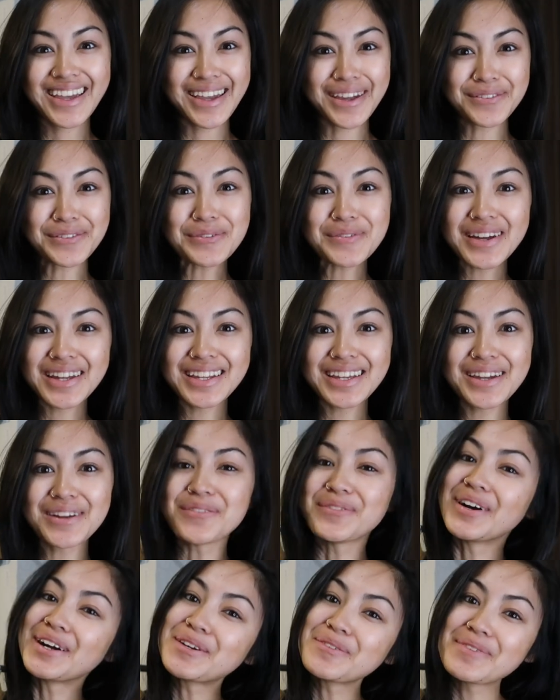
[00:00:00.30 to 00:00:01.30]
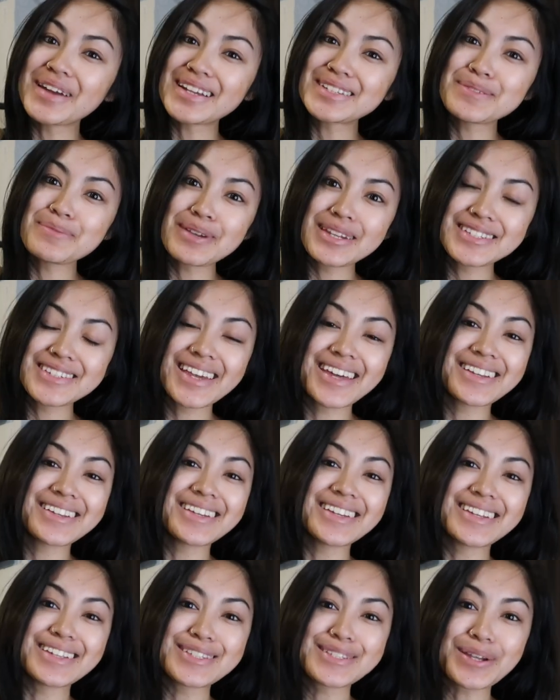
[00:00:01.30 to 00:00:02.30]
Hey everybody, welcome back to my channel.
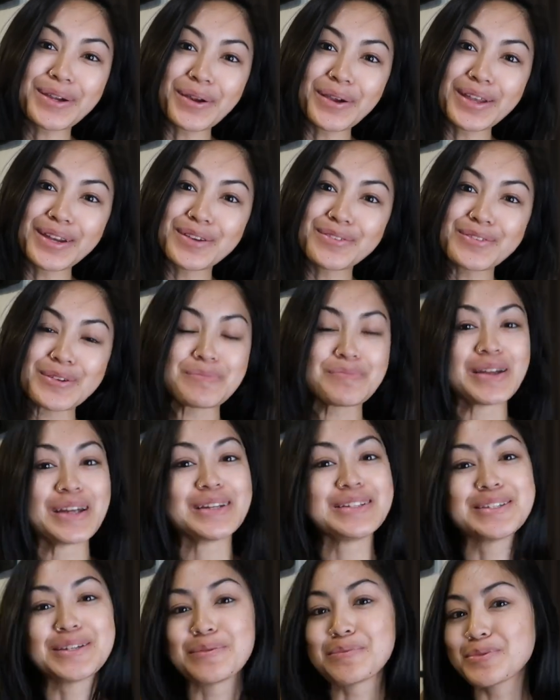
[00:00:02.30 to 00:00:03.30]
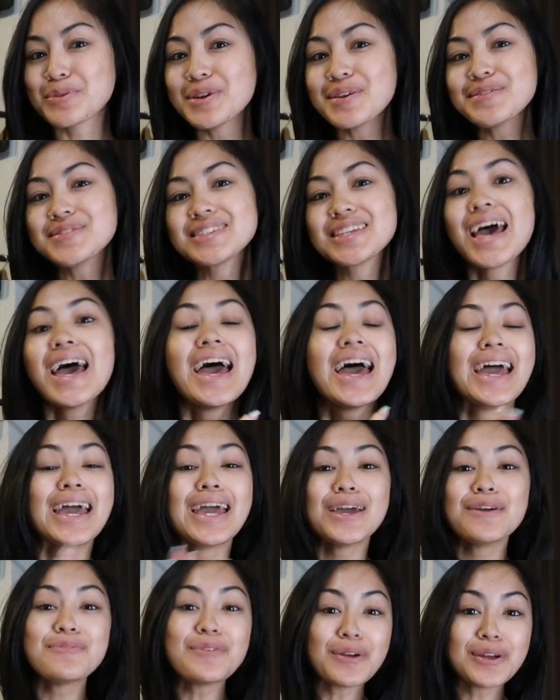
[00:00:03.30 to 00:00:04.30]
It is Karina from Per Diem Thrift.
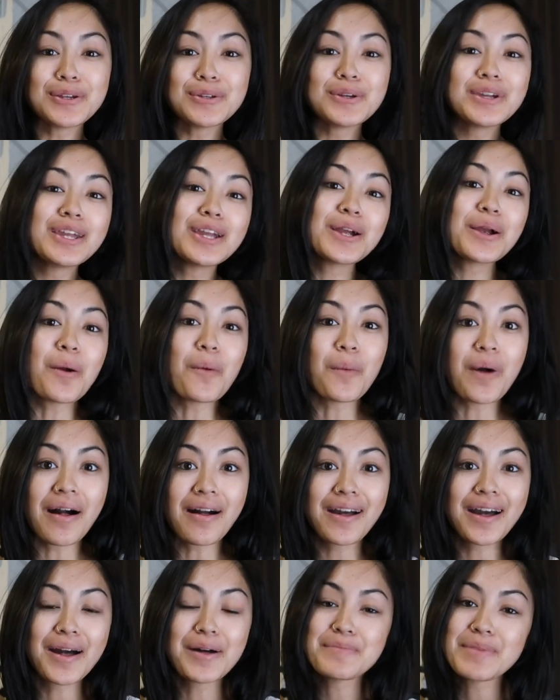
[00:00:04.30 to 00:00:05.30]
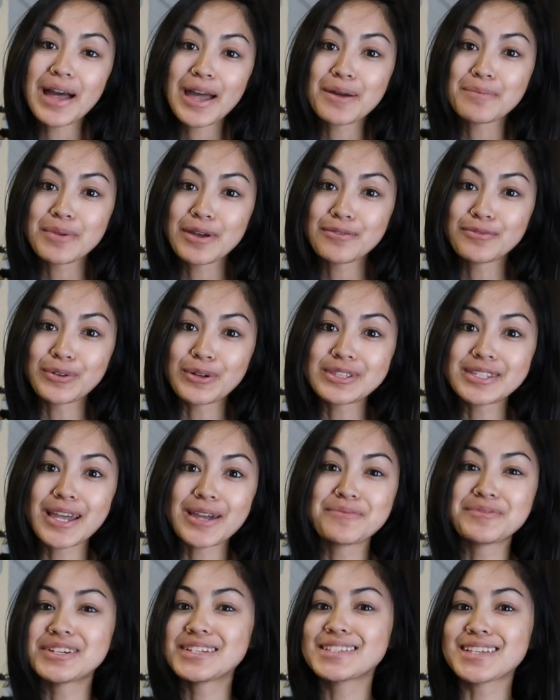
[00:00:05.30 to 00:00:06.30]
If you're new here, welcome. I am a
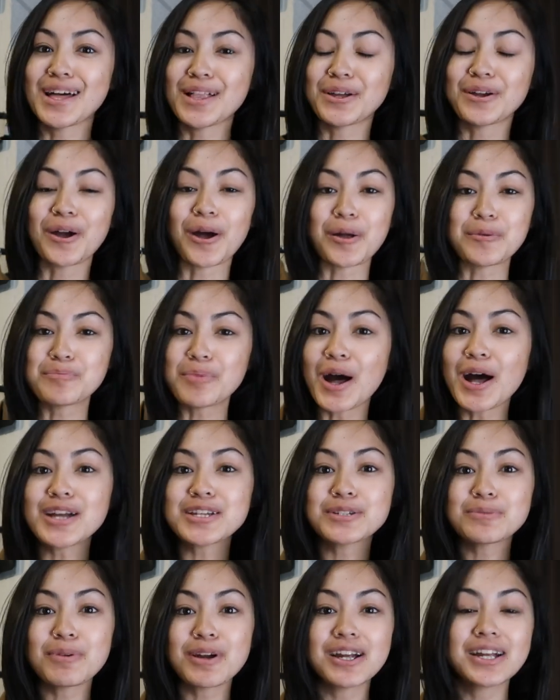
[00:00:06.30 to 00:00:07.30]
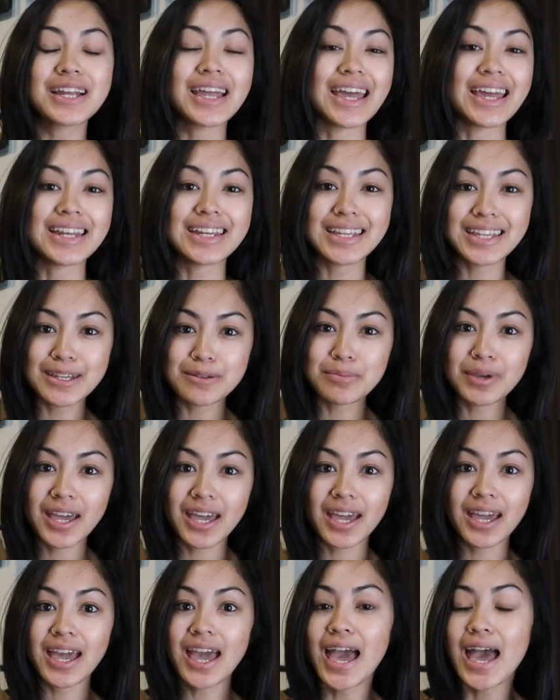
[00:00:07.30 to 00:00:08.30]
full-time reseller on Poshmark and
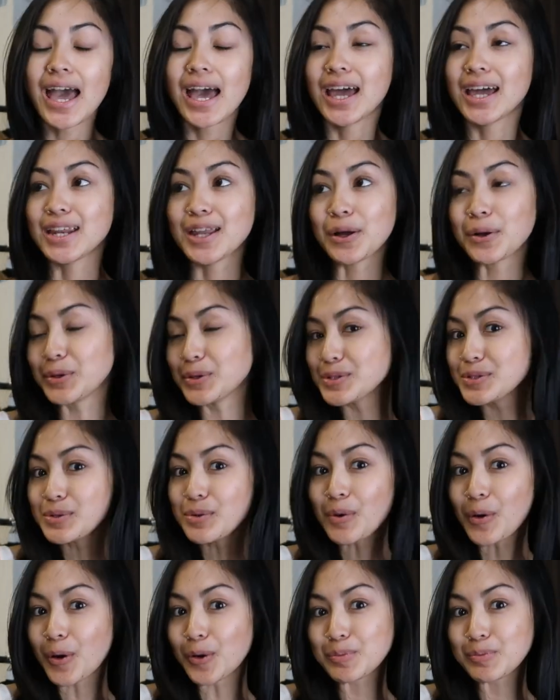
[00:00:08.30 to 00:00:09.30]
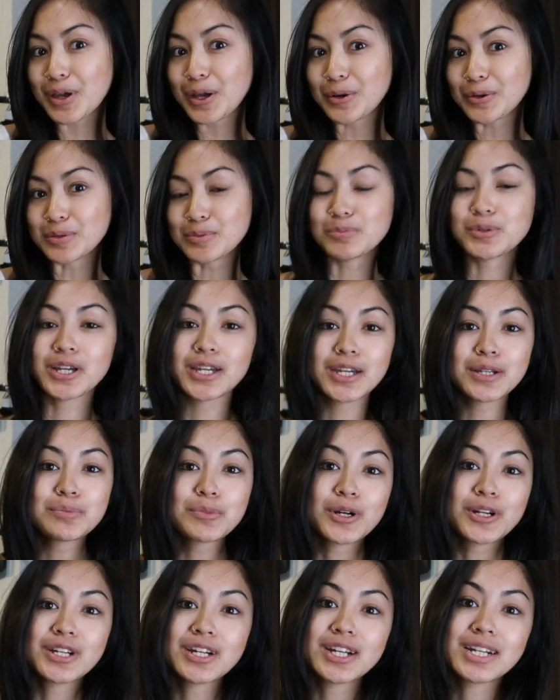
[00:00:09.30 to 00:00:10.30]
eBay, and I also own my own brick and
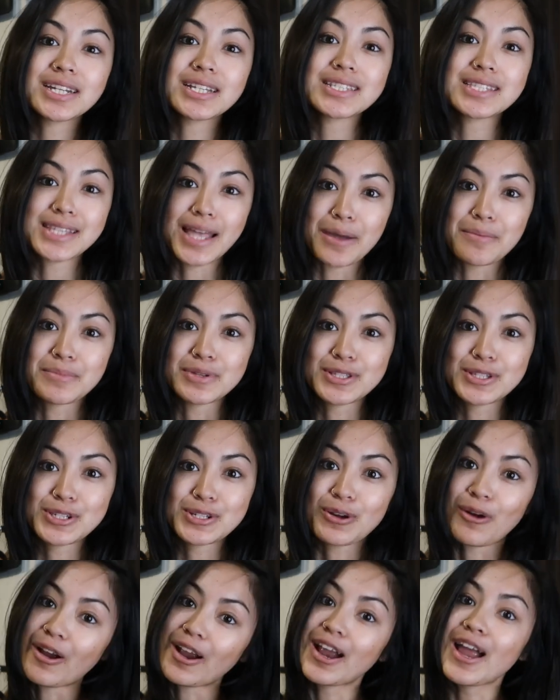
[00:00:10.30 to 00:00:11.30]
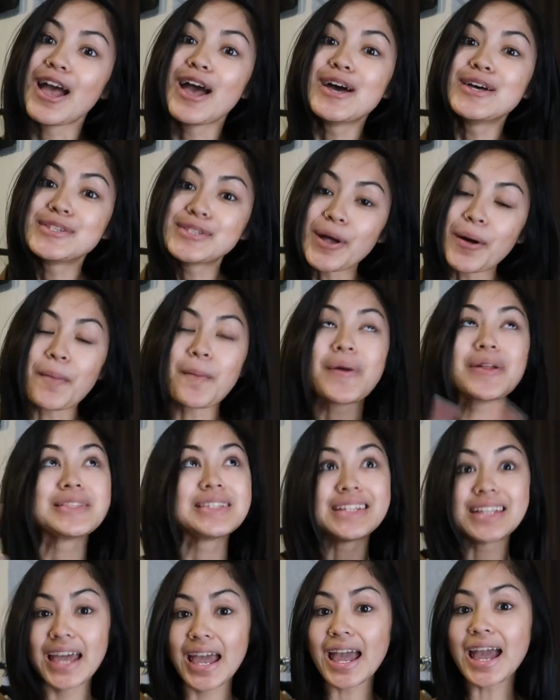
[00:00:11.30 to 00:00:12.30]
mortar consignment store. So
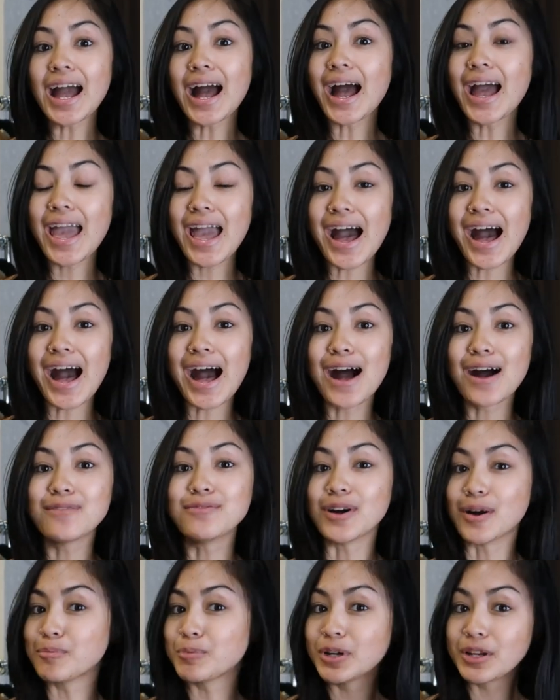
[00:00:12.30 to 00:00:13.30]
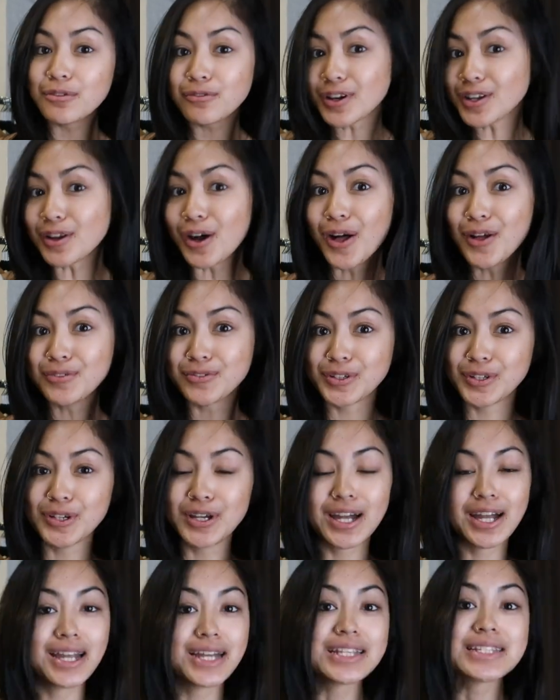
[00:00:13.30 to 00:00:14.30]
today I have a pretty fun haul for you
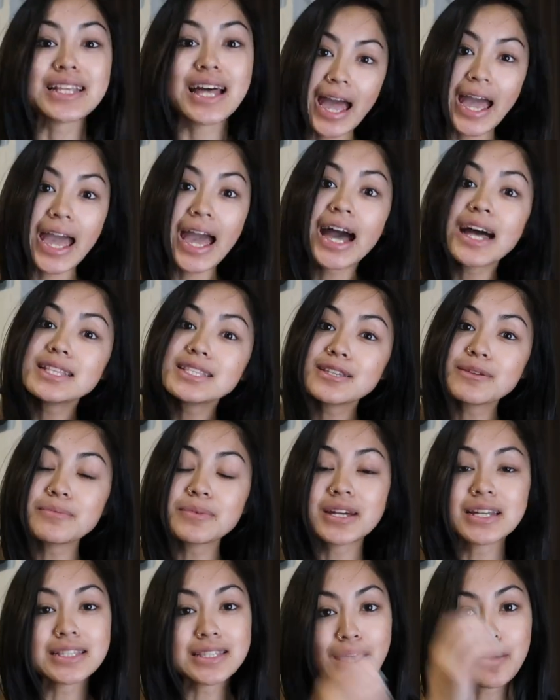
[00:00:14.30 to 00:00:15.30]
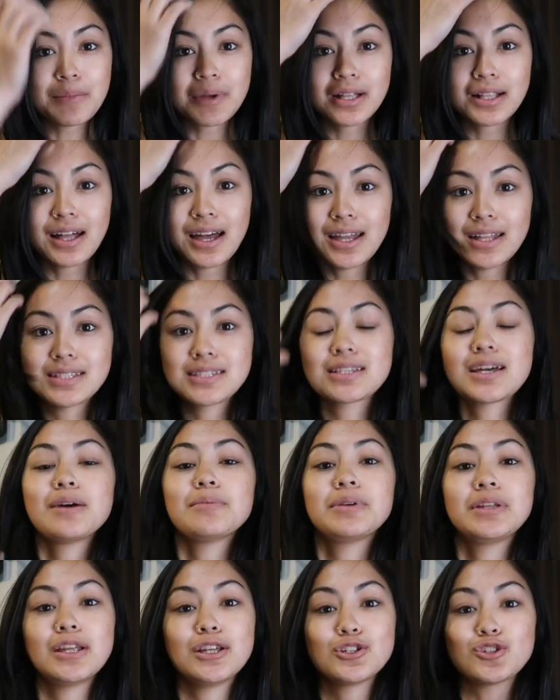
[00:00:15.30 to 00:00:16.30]
guys. I had some consignment clients
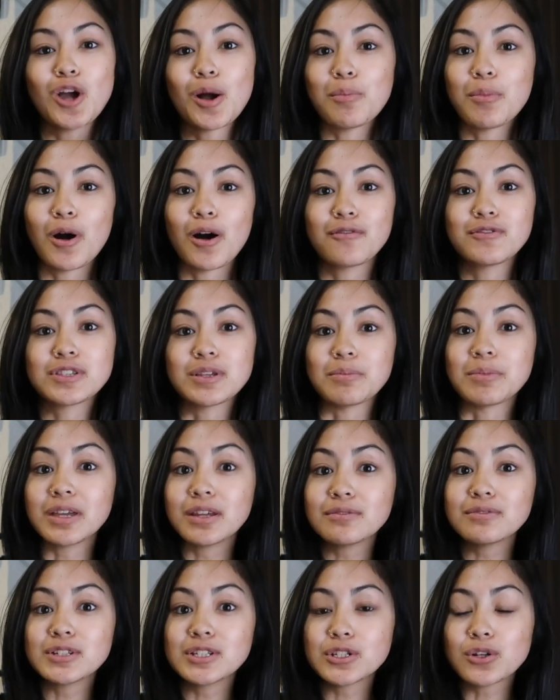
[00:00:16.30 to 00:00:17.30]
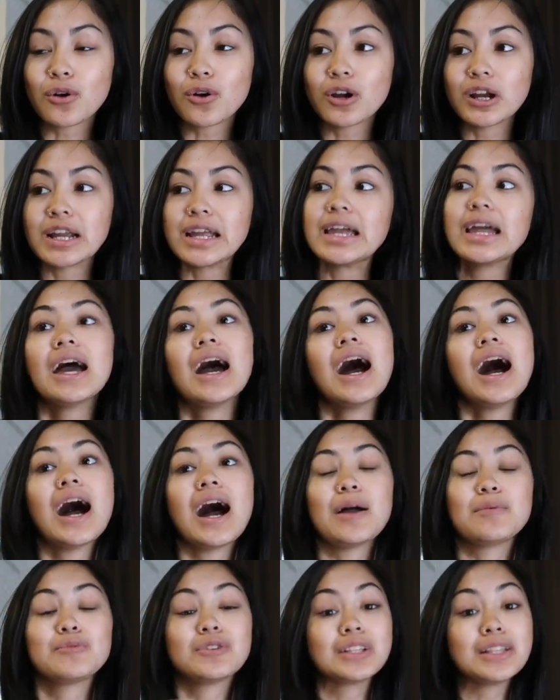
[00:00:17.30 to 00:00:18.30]
come in and drop off some inventory.
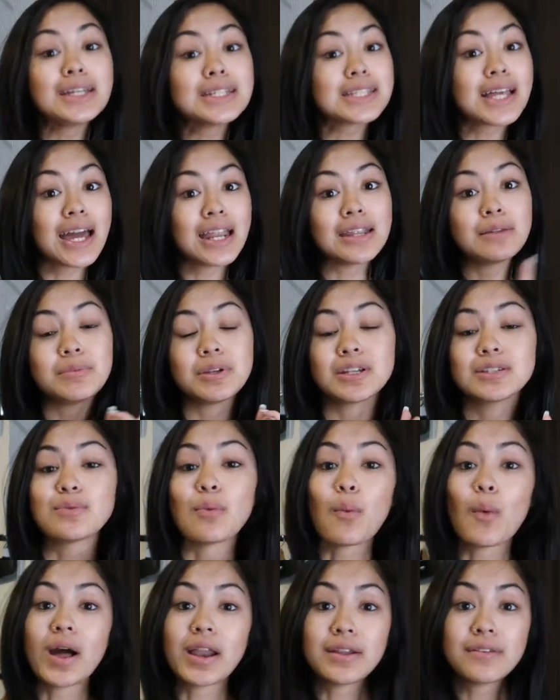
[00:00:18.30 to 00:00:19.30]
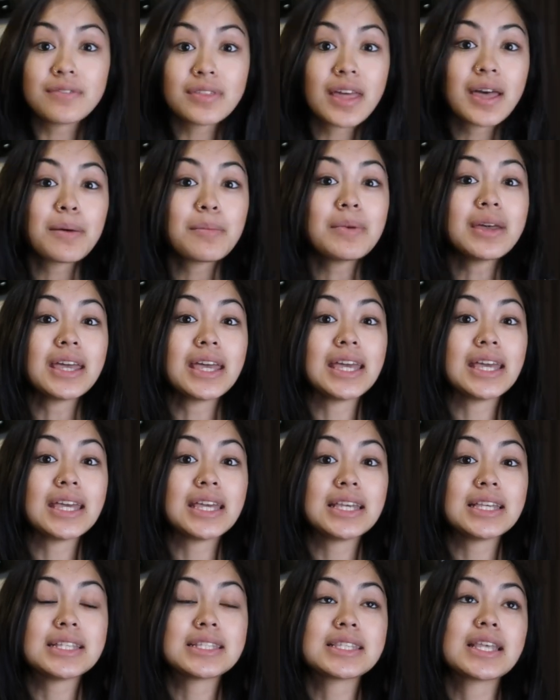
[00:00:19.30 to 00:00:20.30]
I'm really excited because one of them
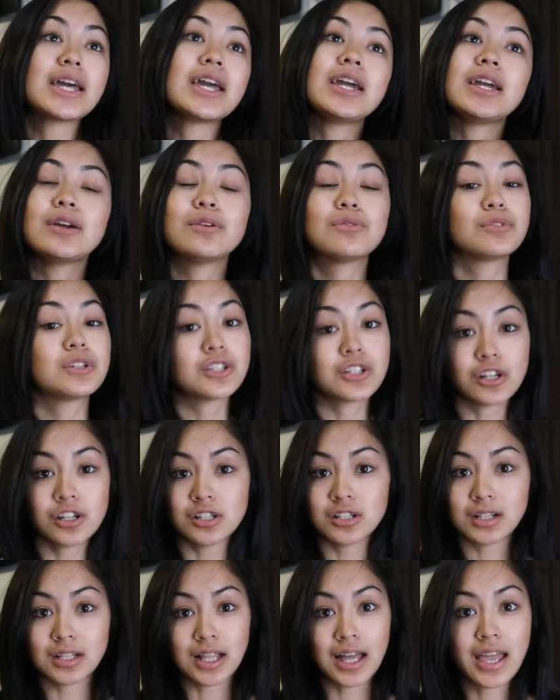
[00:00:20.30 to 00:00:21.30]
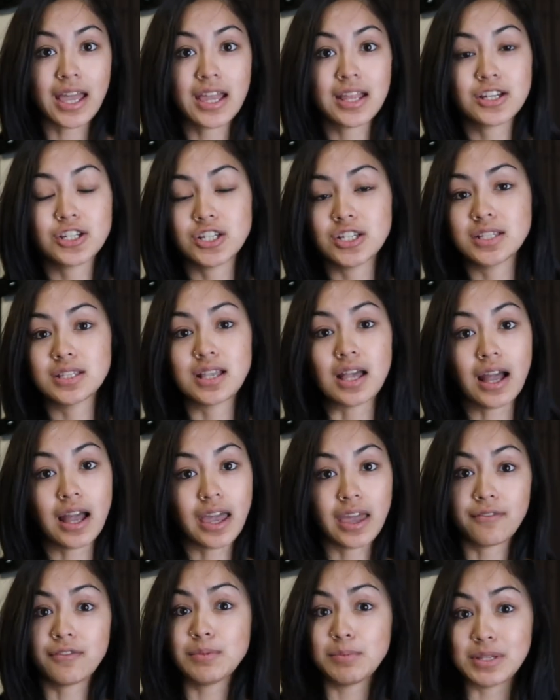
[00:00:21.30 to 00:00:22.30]
is a return client. She's
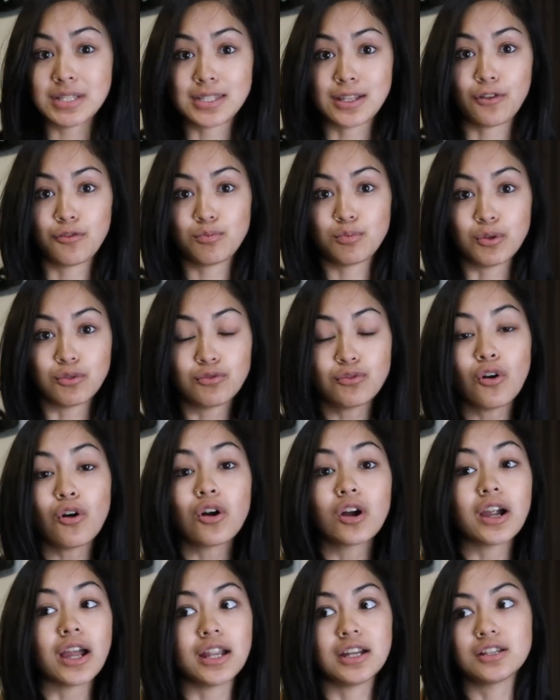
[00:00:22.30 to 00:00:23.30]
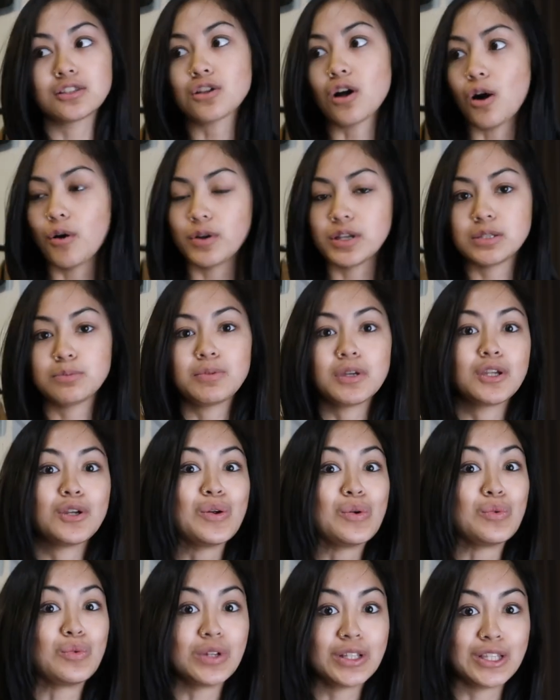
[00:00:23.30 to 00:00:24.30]
given me stuff before and it's always
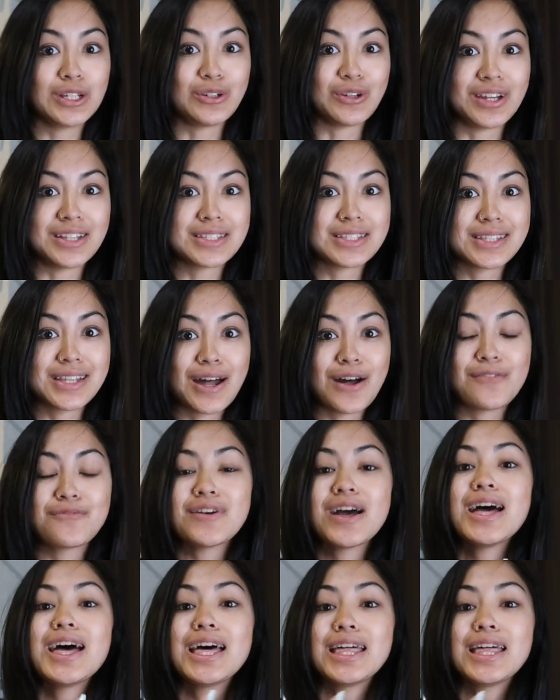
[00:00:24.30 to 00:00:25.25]
been really great stuff.